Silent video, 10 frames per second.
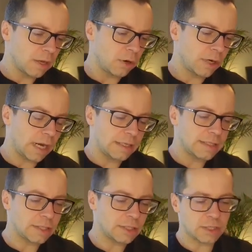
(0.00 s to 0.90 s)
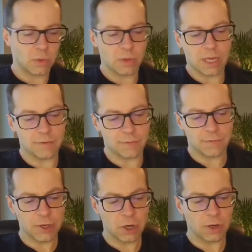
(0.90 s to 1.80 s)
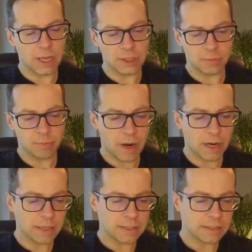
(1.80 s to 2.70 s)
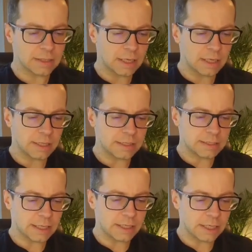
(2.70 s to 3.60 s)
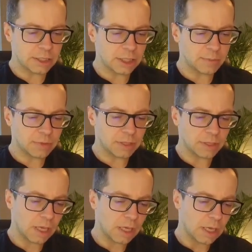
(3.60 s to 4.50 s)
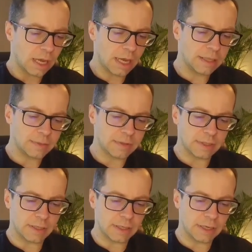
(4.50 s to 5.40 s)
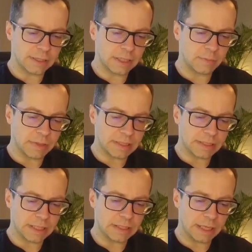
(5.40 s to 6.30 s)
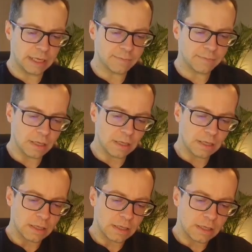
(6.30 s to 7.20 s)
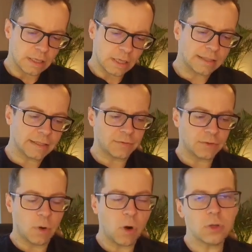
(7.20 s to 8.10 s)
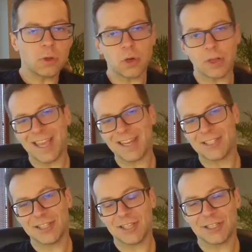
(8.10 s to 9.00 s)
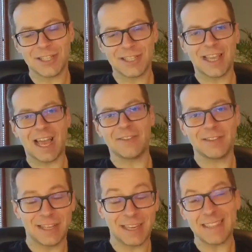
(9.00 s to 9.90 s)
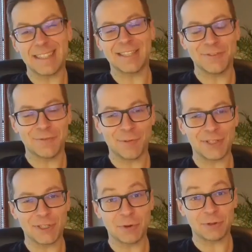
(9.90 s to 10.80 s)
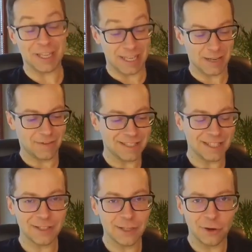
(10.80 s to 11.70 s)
organization, so we have three location, Paris, let's say Egypt, and uh, let it be Sydney from all those locations, she's having the getting the information about the events in the